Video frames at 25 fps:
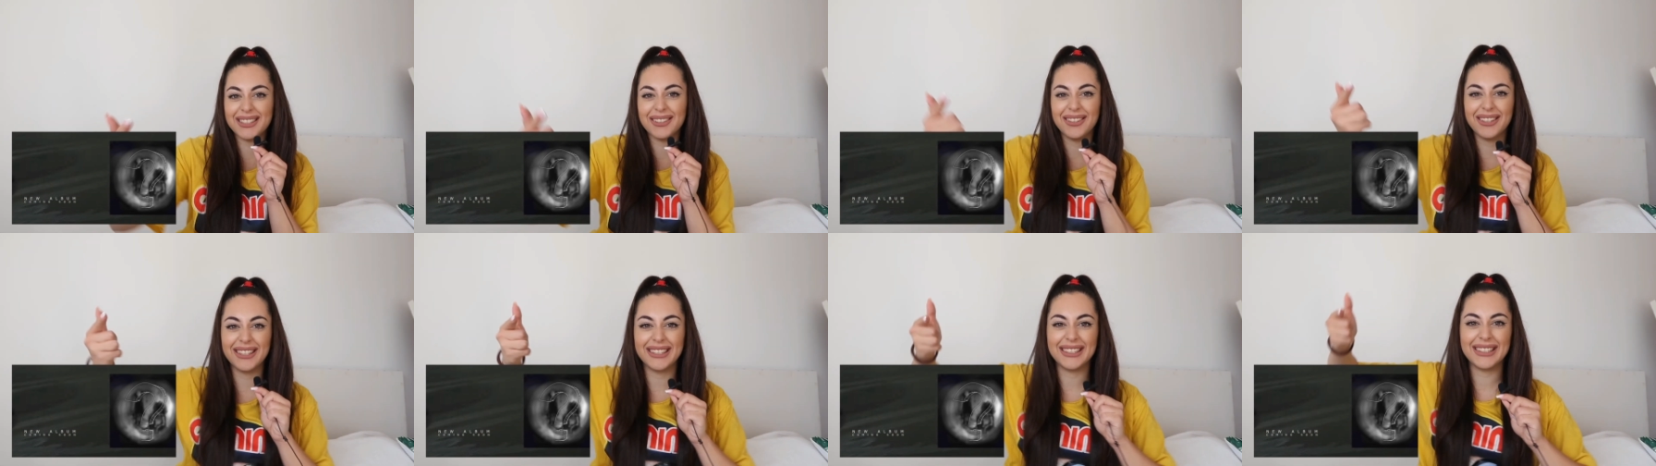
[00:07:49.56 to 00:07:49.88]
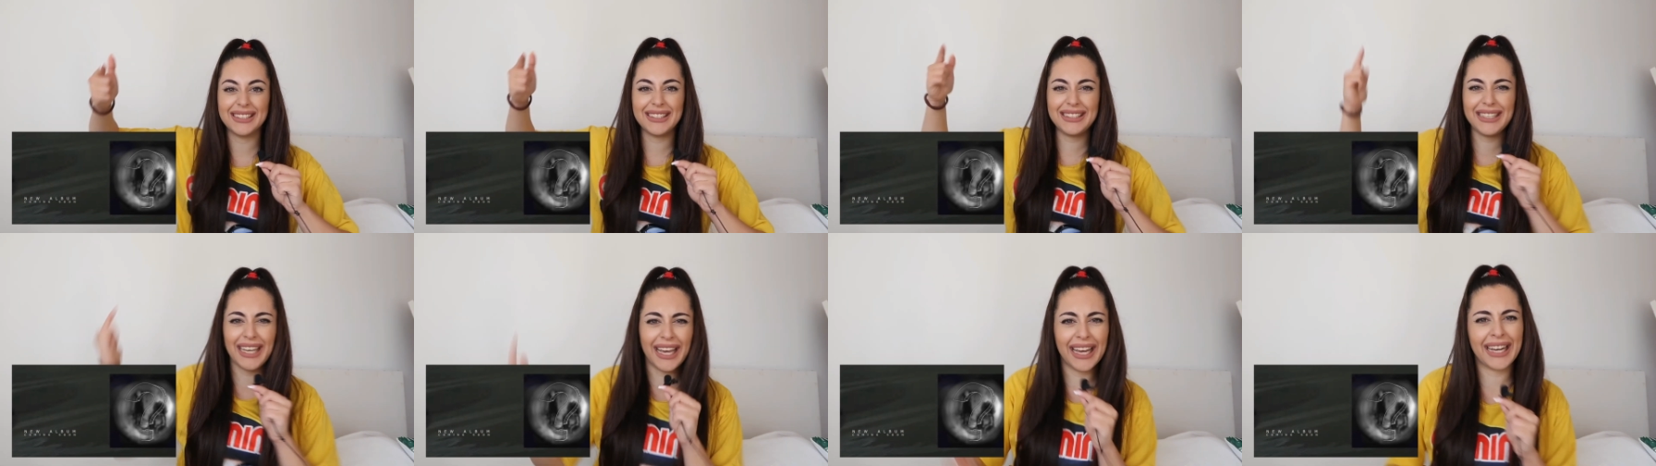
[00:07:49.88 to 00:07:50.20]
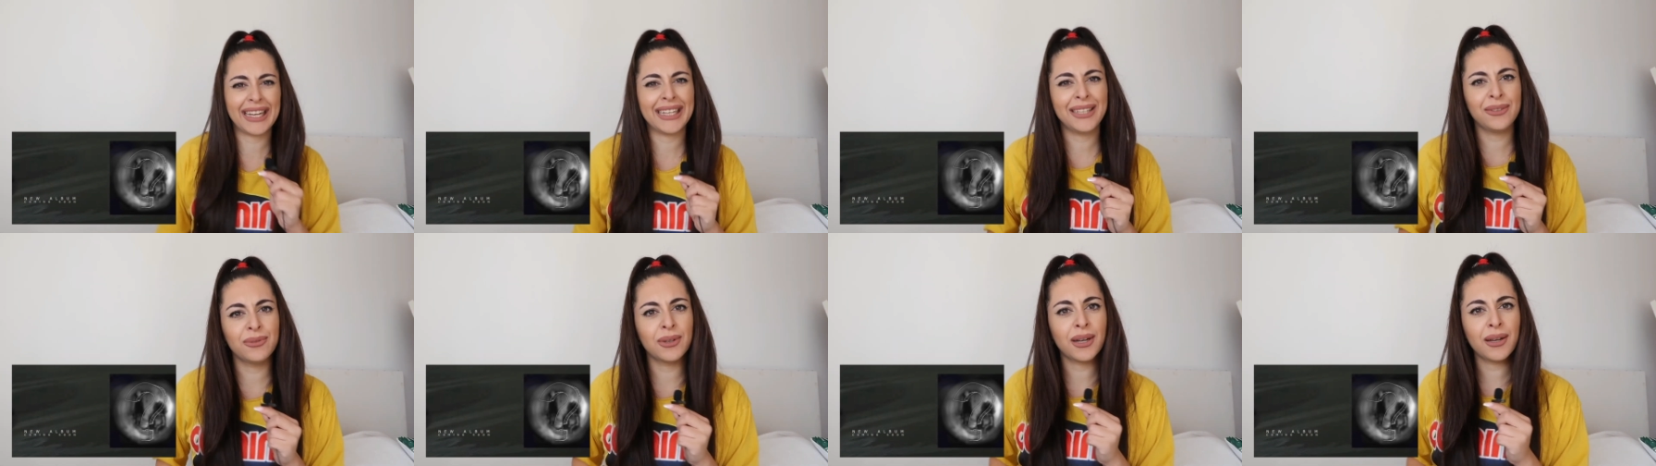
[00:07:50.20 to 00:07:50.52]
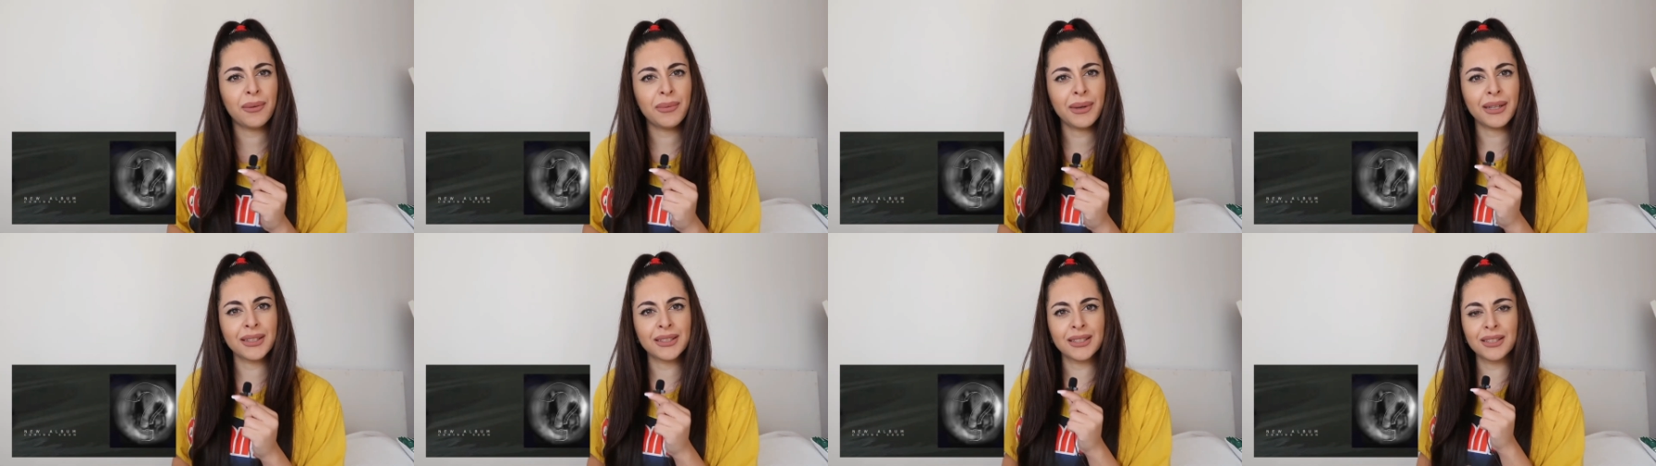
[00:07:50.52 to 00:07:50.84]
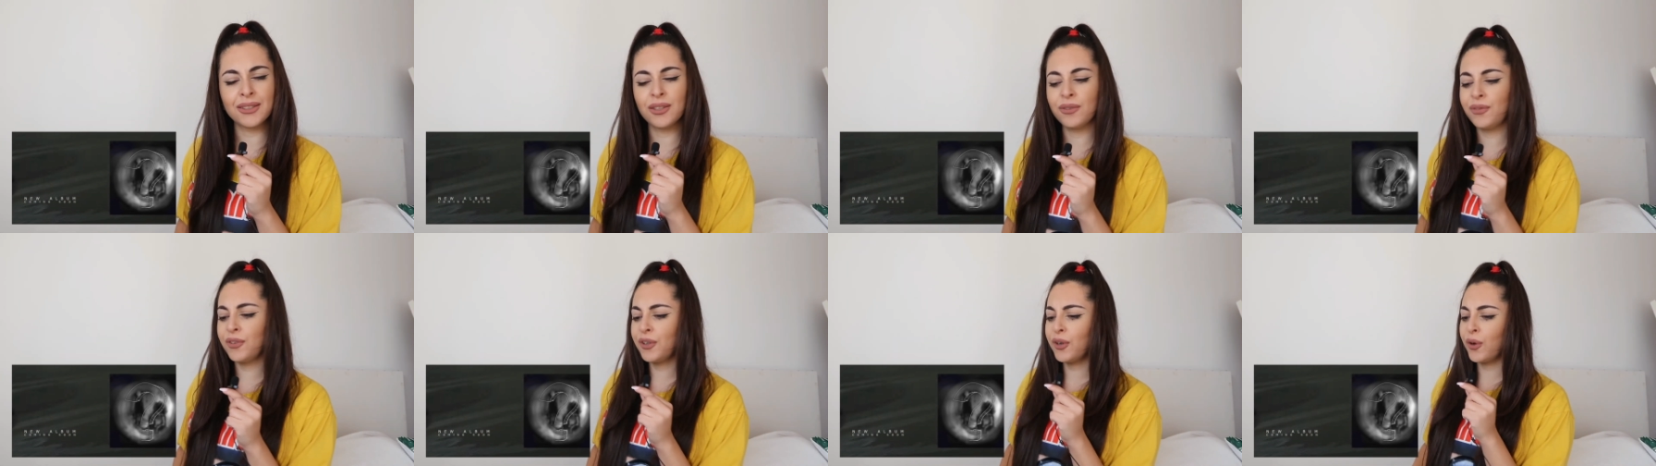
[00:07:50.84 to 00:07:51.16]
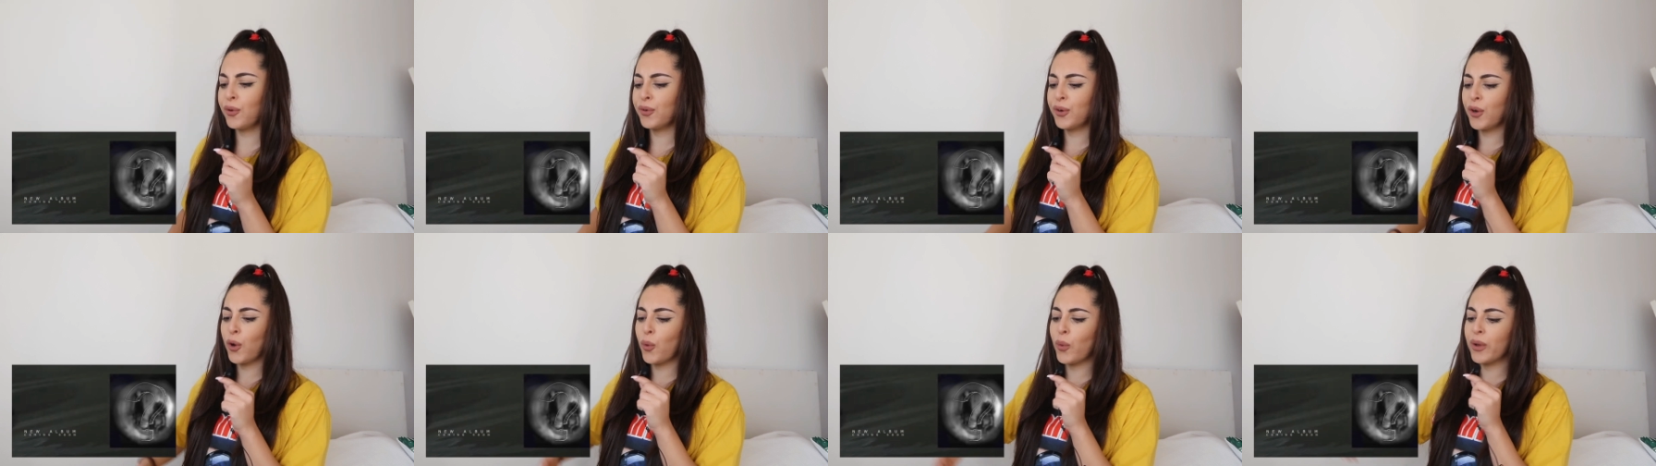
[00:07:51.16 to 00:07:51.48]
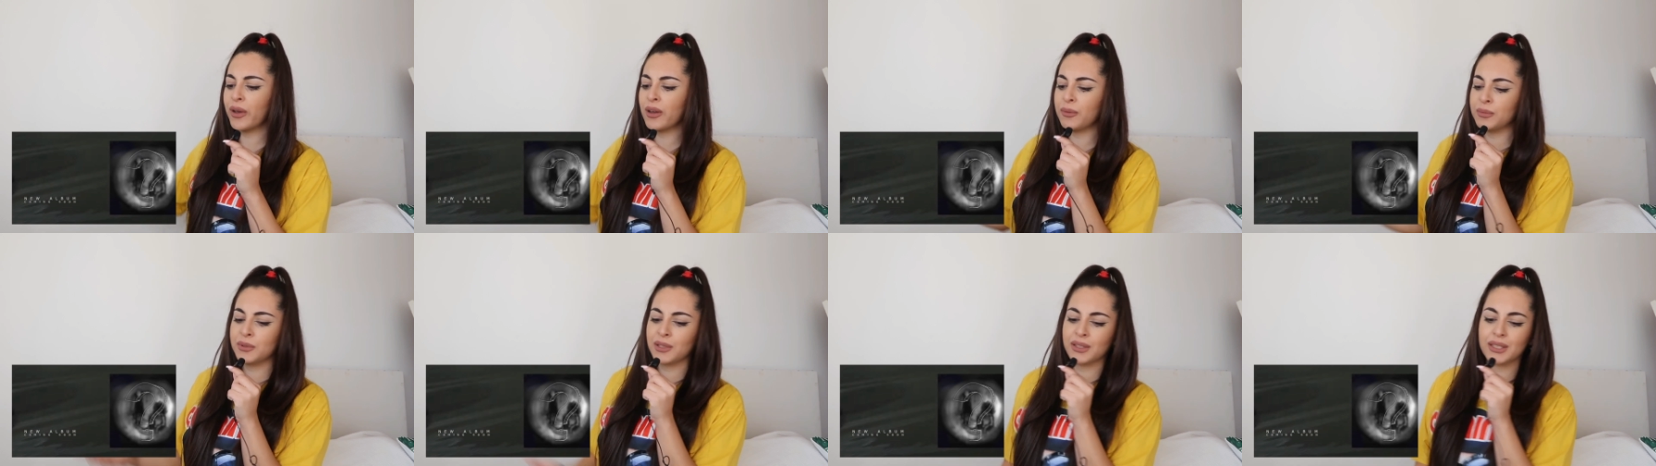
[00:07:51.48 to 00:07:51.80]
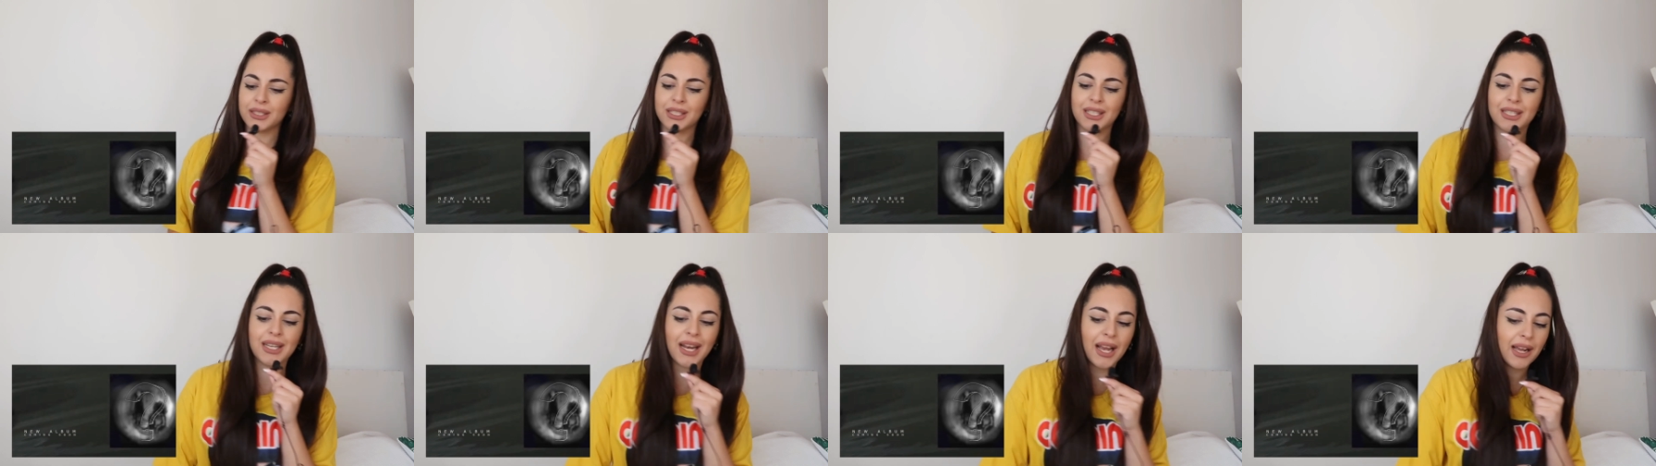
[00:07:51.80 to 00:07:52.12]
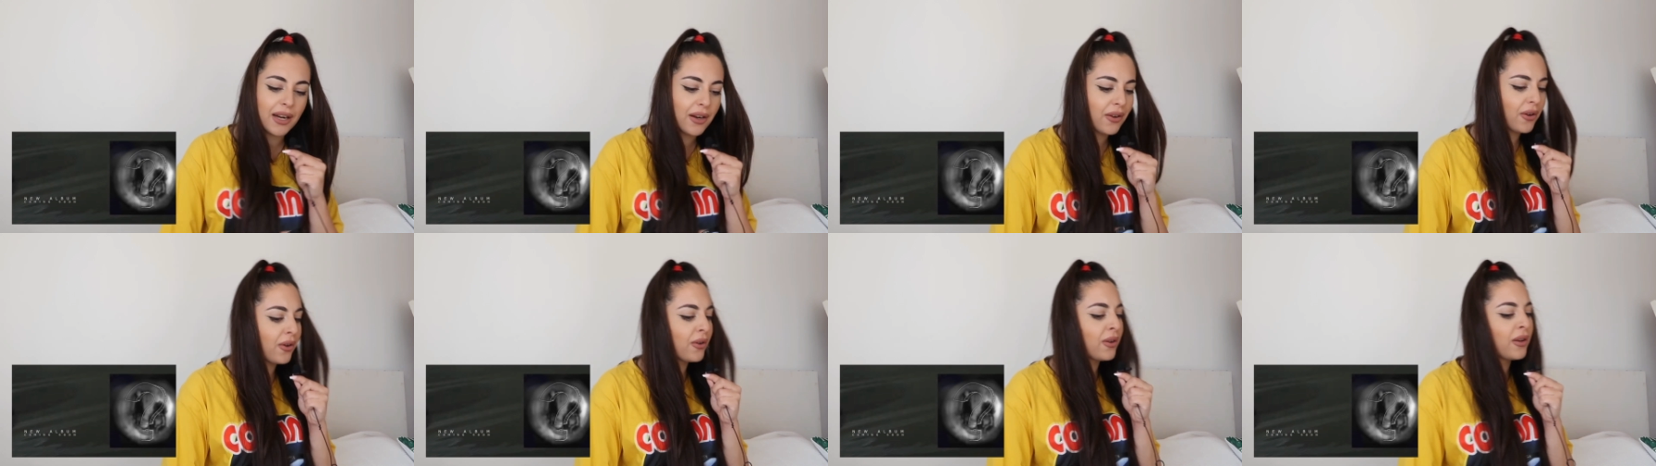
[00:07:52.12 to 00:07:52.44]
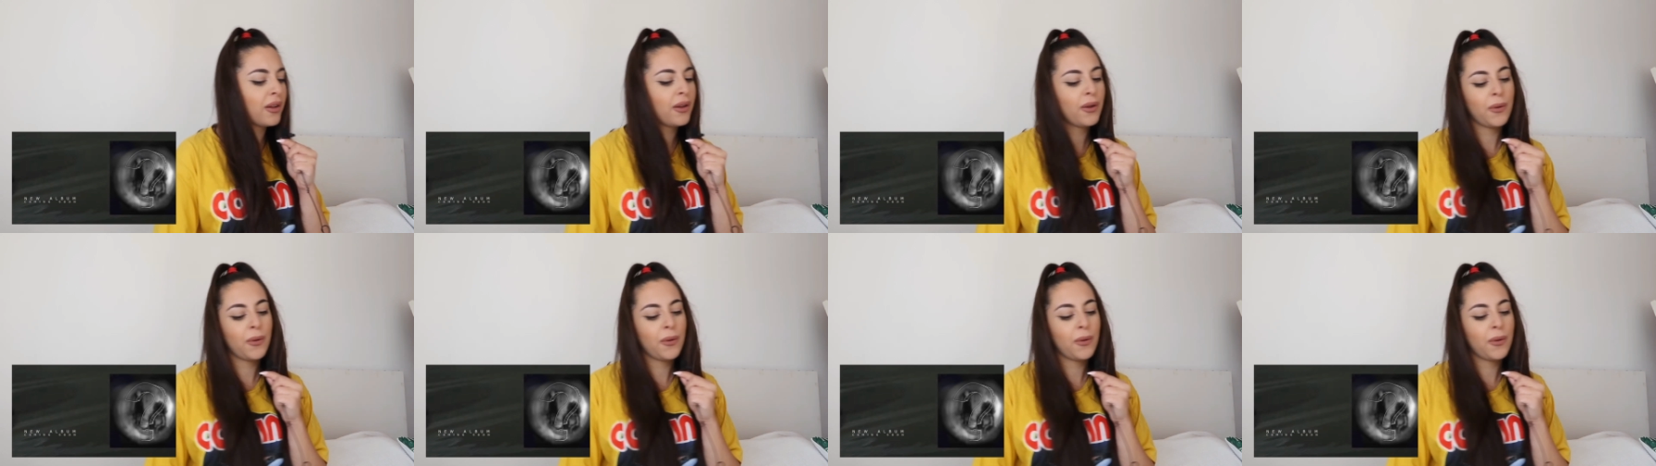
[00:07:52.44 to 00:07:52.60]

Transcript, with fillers: are exactly what I'm about to do. If you don't know, welcome to the channel.